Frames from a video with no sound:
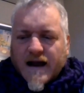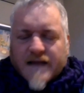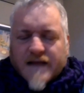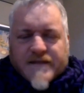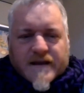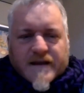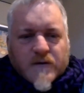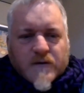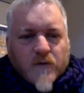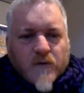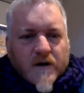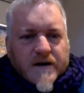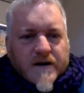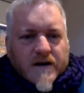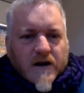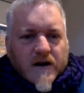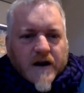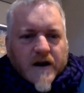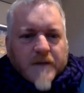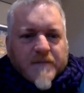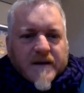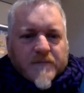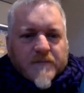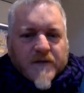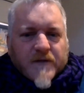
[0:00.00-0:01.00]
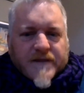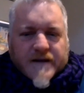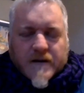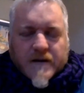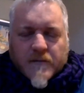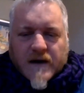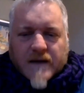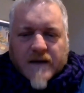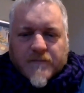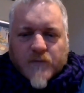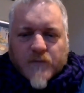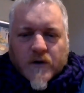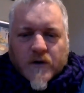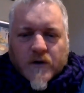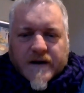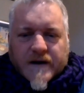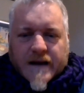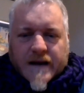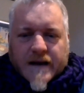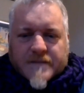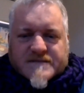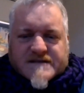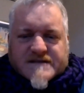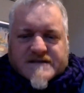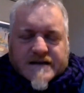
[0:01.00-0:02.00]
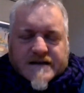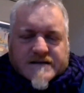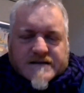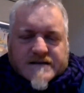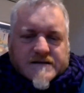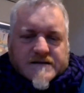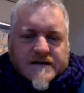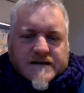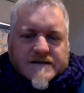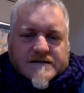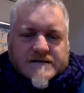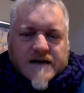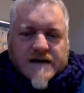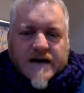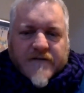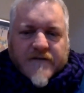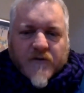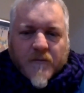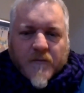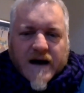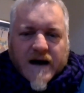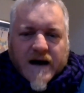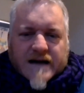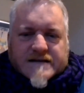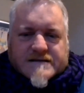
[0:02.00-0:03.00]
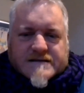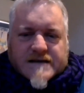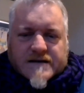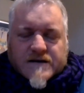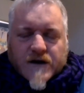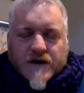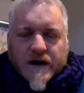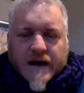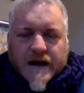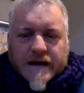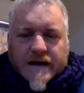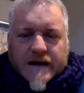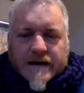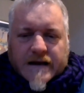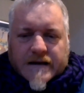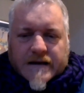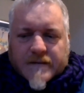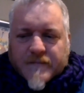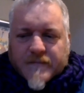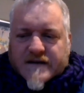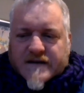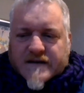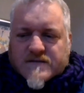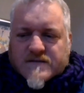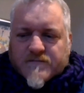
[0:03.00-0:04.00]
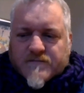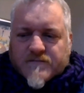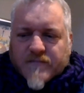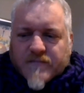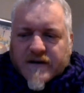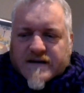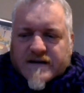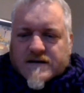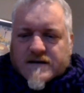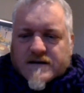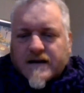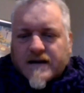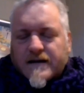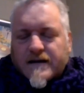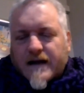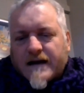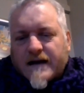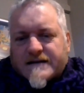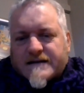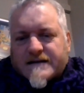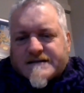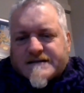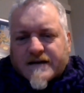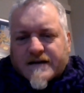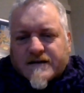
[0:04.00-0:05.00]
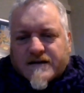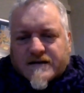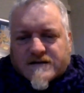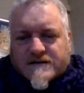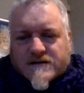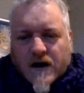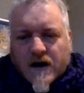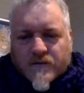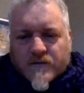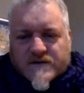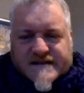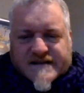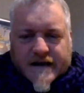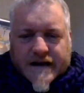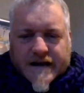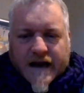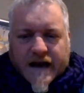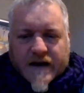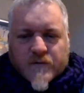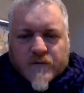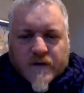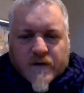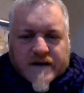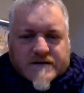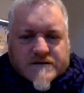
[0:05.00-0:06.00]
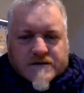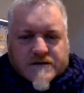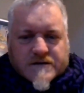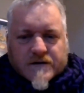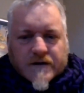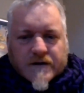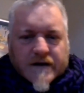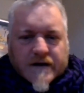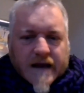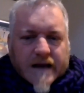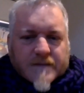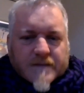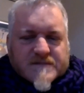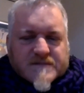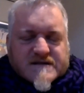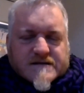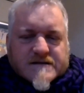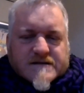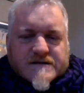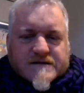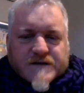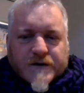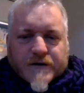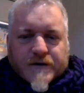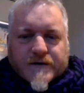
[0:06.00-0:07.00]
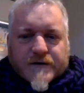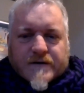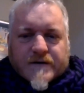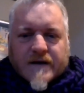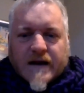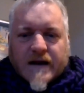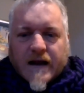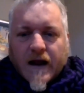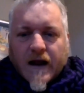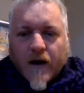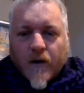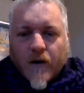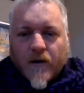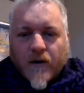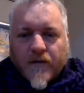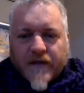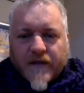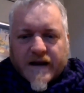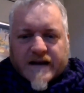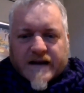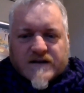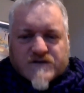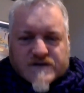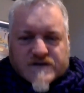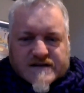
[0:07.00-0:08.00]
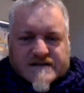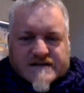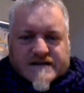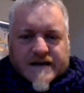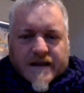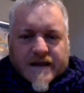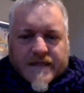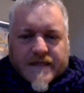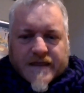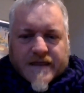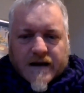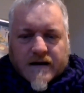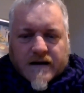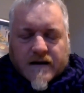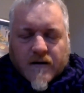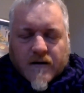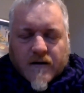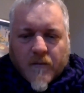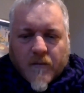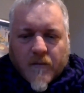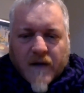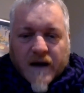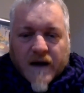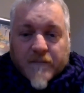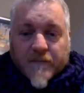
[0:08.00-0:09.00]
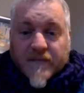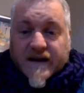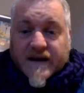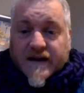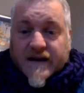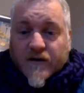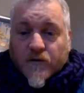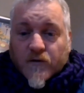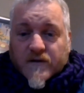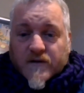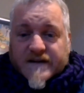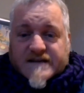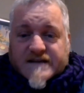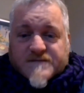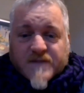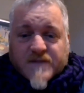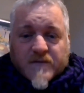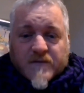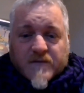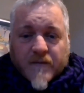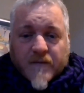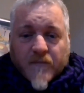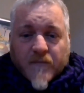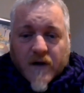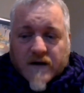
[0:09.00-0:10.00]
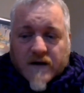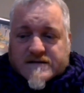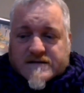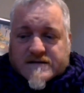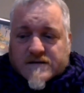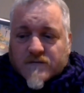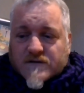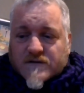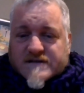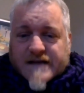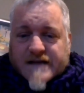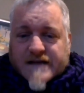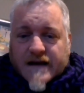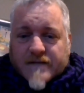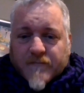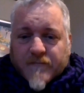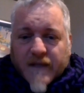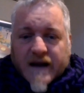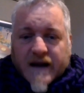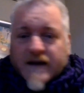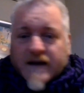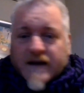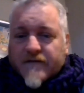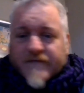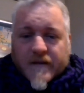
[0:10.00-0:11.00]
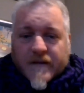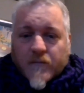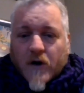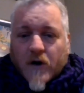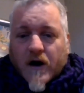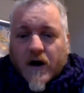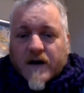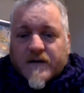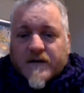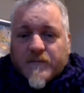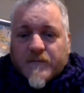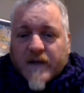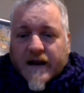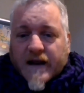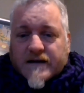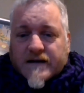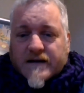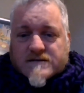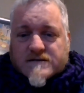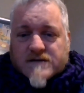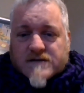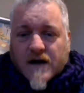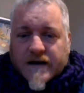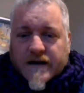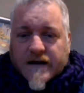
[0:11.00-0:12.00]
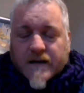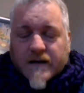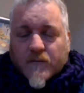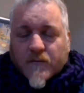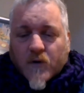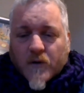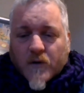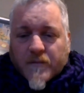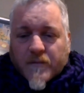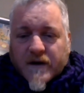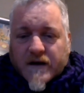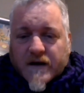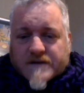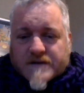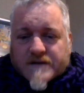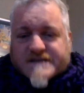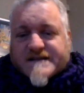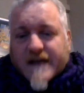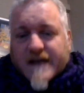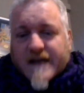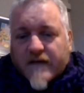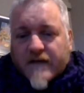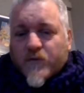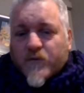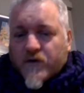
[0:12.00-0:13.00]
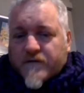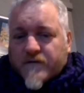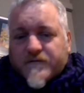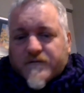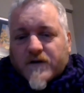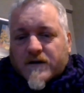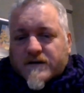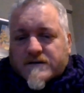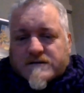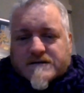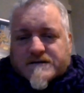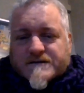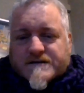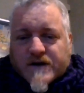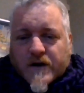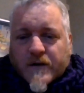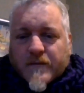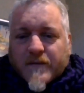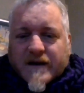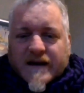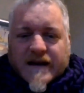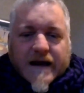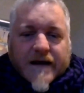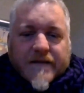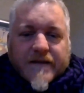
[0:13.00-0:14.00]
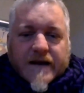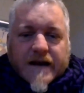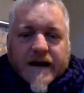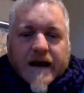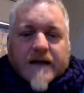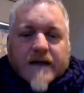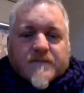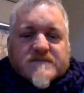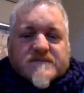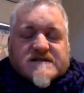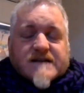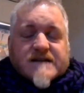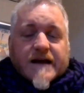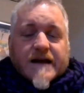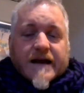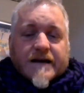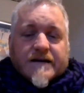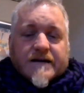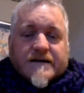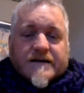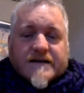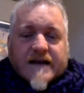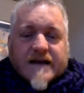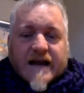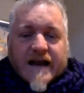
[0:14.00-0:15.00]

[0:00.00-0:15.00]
think what a lot of people think about board games, there's kind of a mindset going in. But like I said, Catan was the gateway to new games. And so the interesting thing about meeting all these people in Malta was that many of them aren't playing Catan anymore because they've moved on to so many other games. And